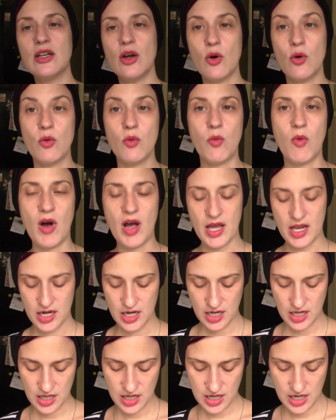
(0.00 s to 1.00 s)

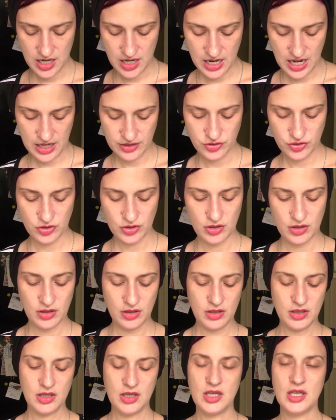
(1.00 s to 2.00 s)
01
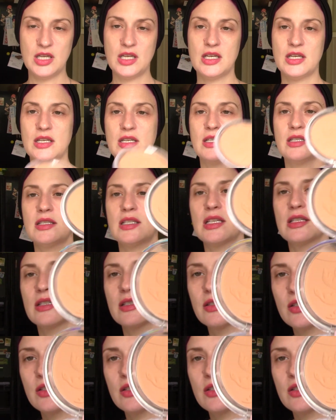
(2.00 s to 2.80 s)
Natural. It's got this